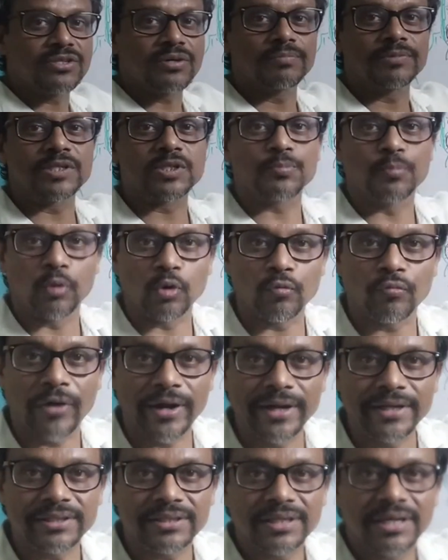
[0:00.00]
of the
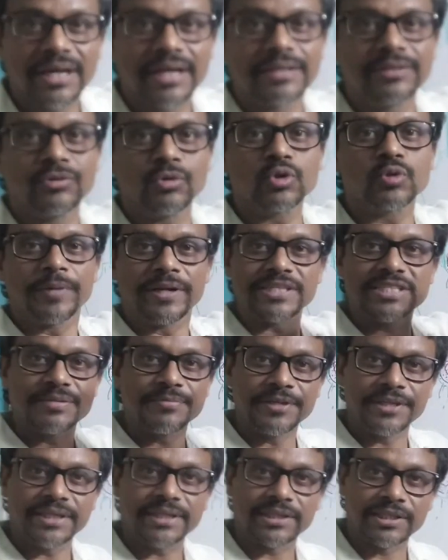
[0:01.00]
sporophyte. Those
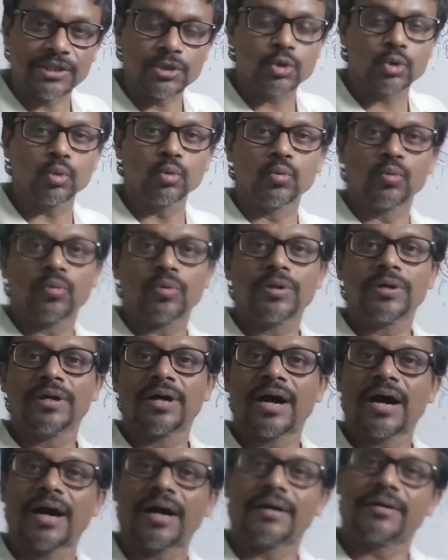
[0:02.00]
meristematic tissue
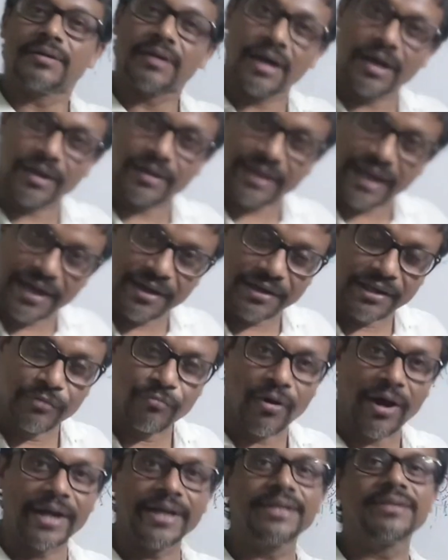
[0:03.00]
can
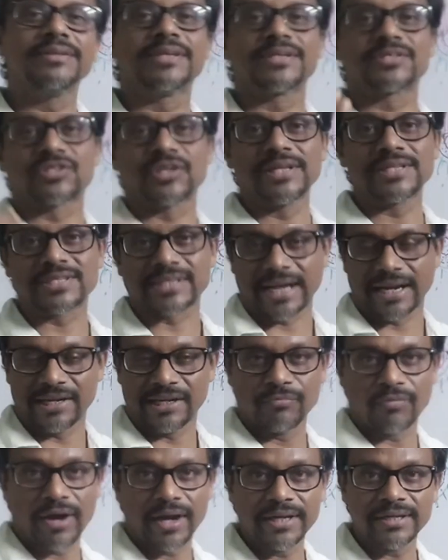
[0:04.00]
divide, the cells can
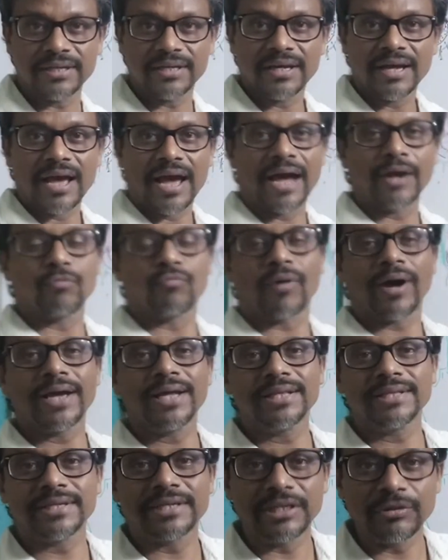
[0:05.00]
divide, and while
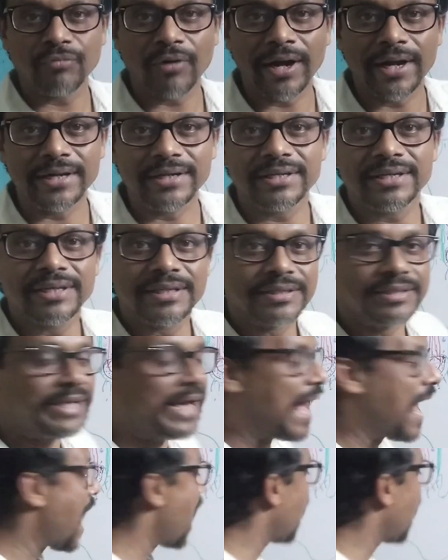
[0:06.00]
they divide, they